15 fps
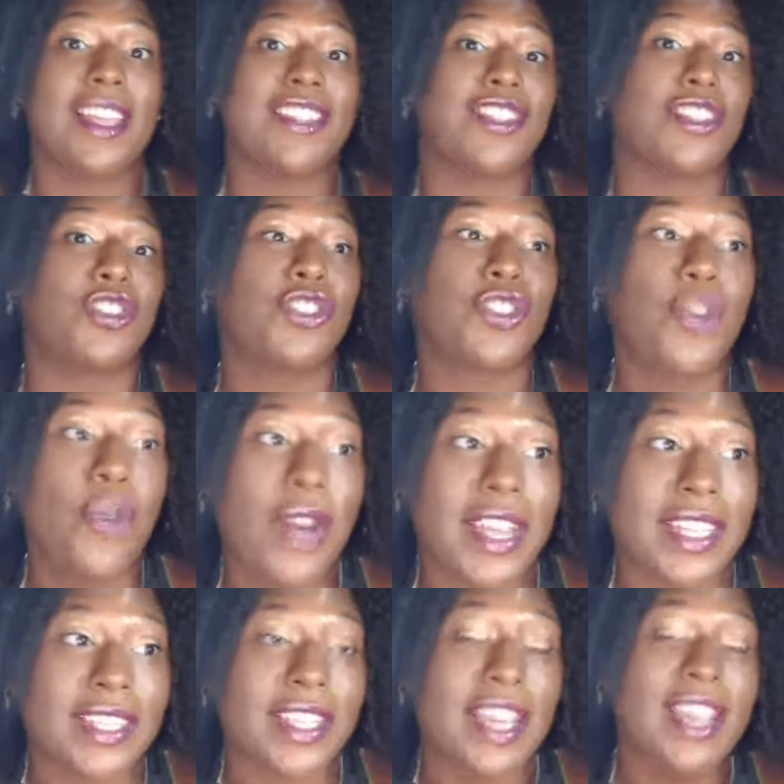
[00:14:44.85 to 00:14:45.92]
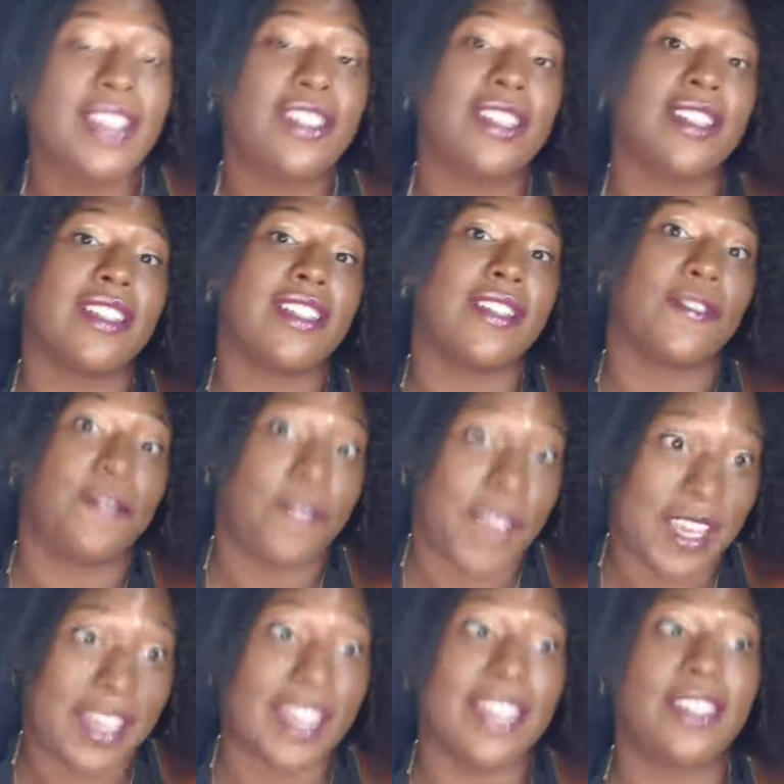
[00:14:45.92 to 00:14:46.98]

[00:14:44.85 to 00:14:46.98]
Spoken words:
It's a choice to feed